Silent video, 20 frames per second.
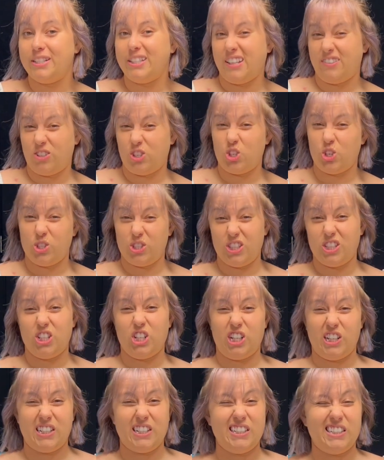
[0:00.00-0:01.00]
Have you chosen the
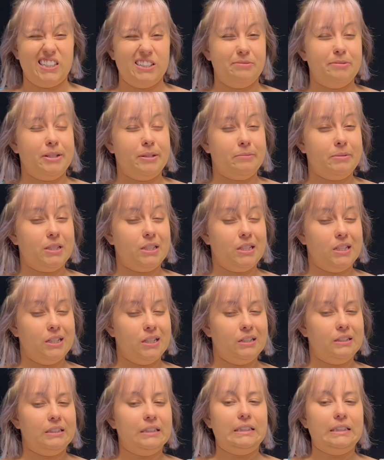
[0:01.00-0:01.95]
darkness sometimes instead?